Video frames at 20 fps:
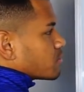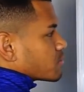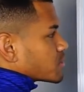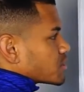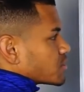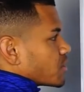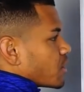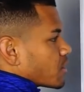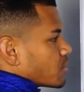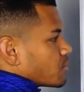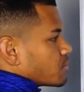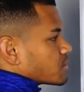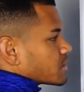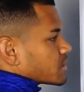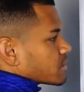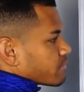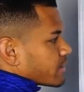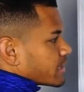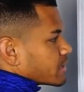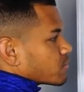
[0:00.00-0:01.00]
circles
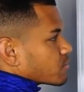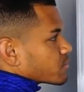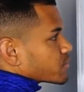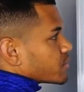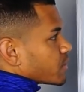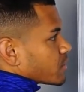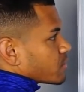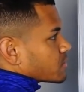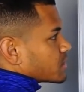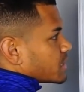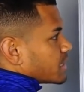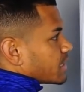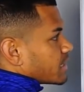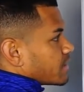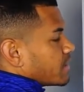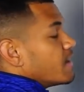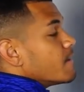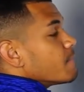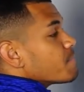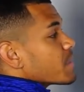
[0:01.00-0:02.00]
and the red little circles here.
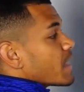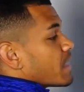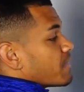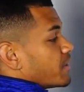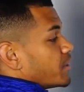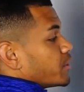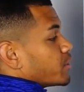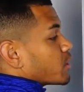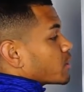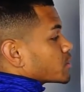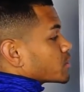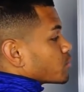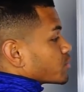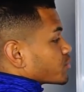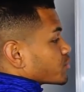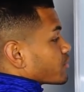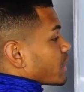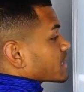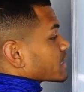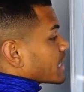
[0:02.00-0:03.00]
And then you're going to
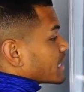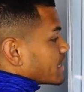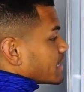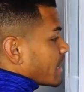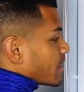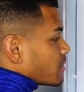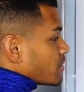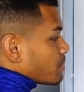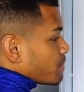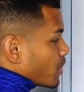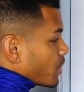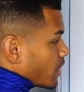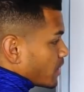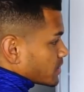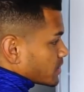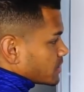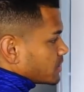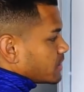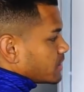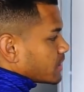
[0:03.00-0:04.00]
attract another
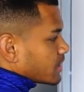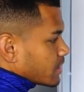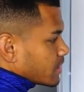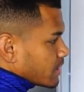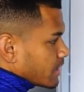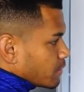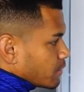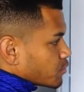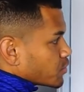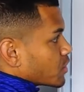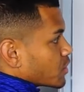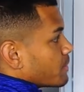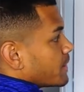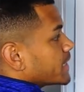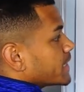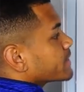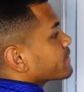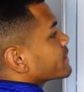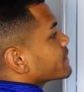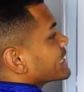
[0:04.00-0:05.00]
person who's going to be
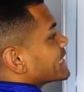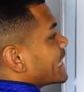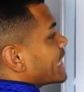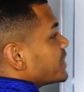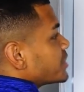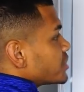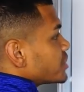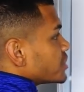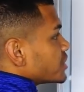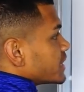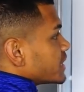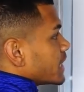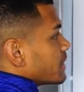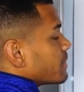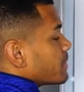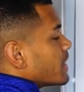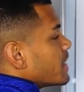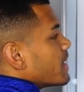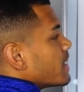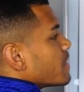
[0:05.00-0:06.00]
in a
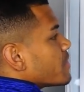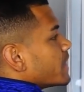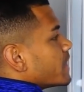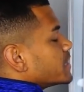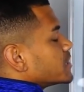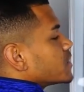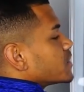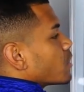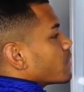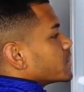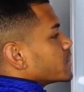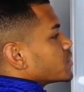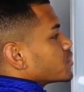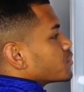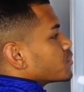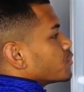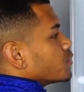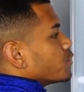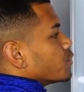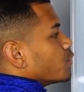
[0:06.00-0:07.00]
relationship that is going
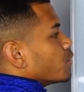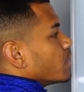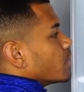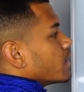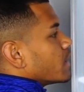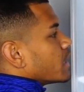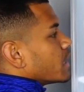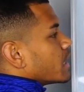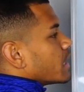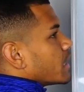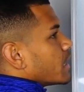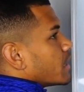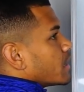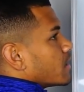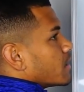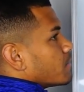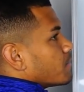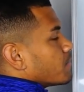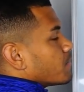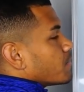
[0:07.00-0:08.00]
to
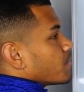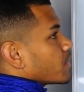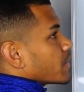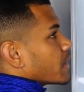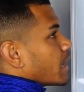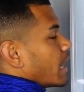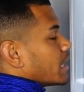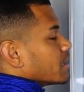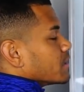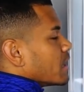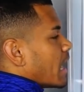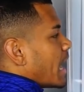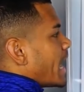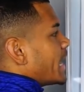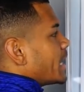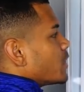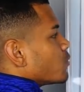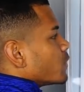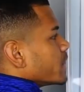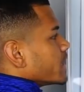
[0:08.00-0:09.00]

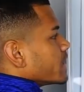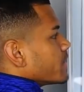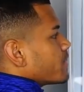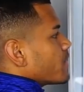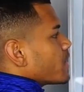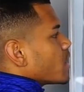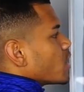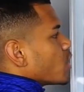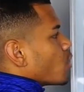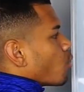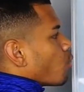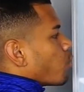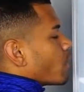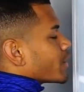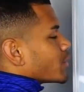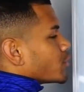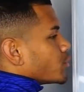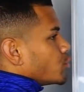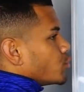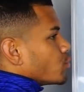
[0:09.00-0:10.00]
align with
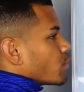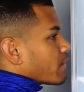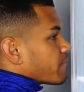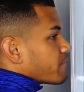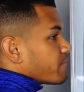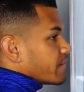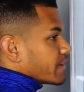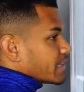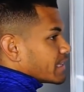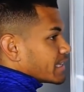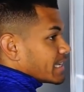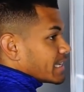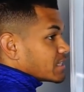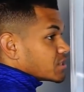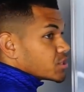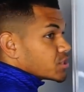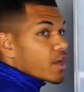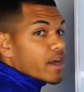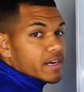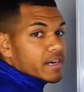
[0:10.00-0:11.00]
what you are feeling
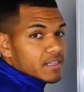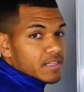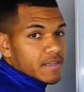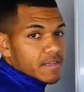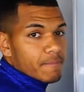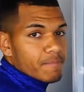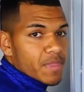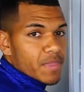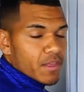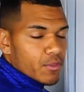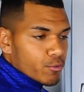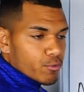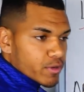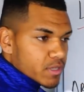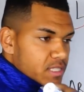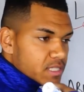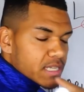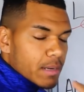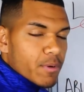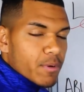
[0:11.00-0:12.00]
internally through
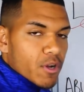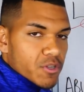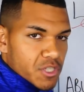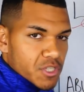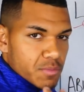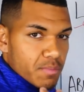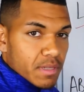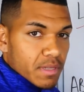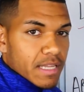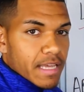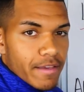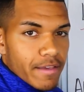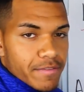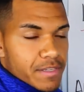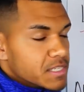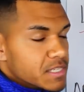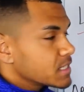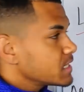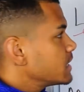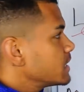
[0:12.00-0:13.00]
your subconscious
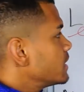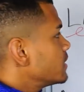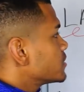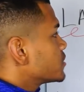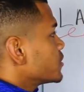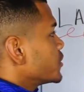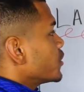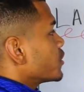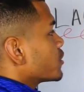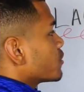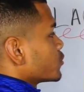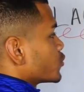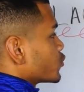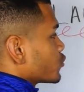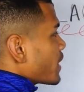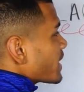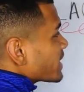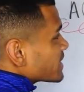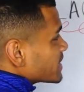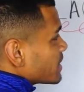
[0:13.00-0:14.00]
beliefs. So you're going to
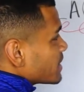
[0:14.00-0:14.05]
attract